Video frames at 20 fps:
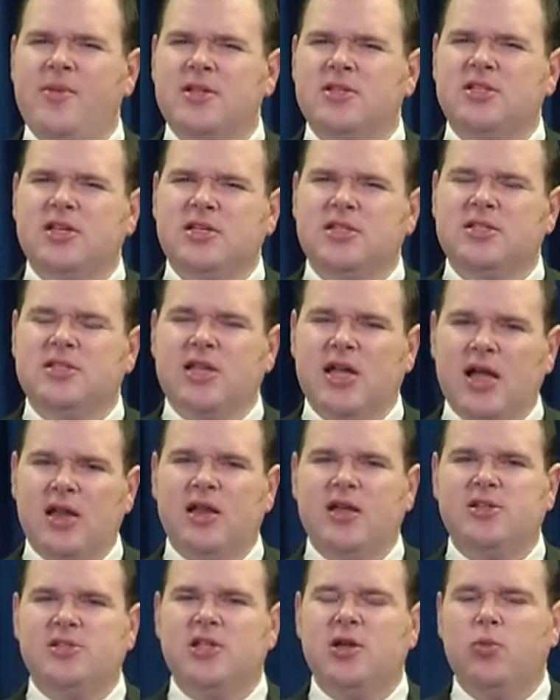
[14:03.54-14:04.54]
sense tell
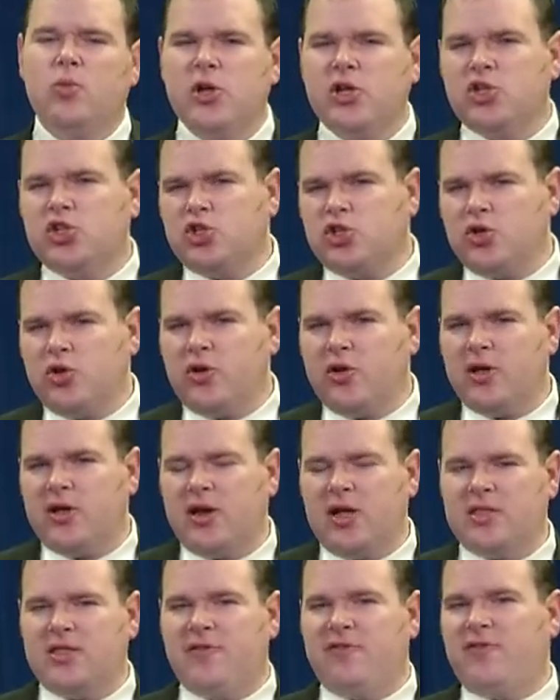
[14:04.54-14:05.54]
us that we should,
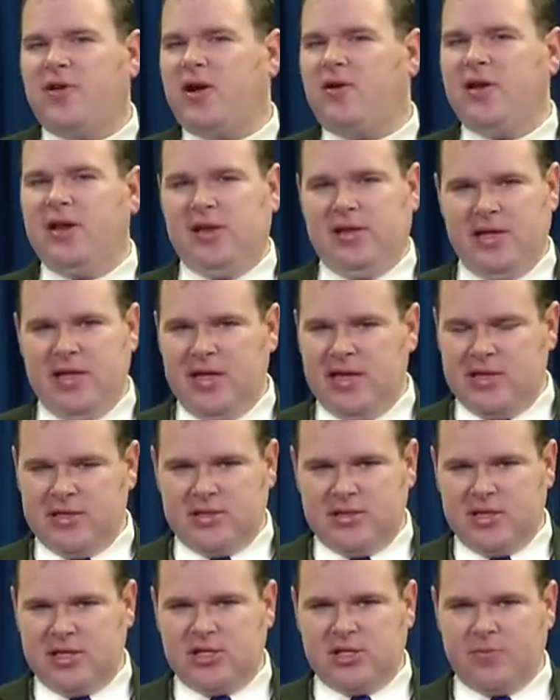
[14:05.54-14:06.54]
at the very
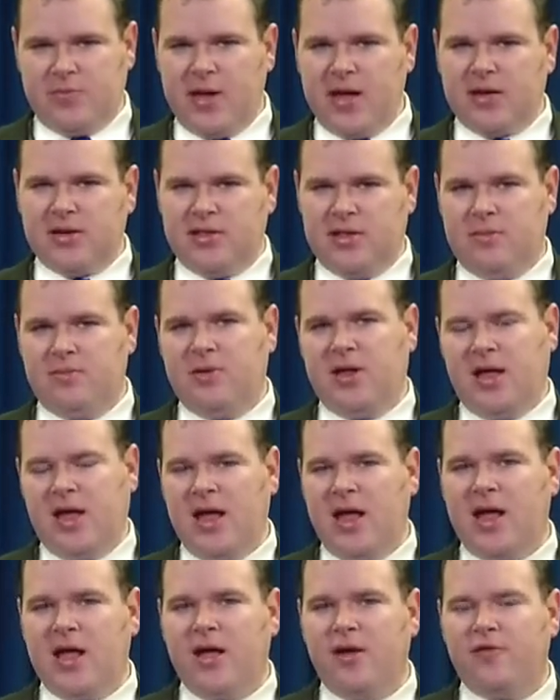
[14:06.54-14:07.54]
least, expect them to
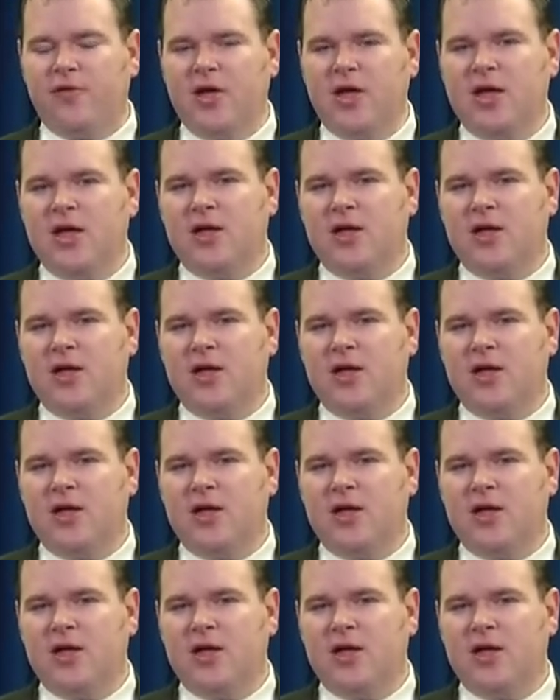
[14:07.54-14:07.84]
have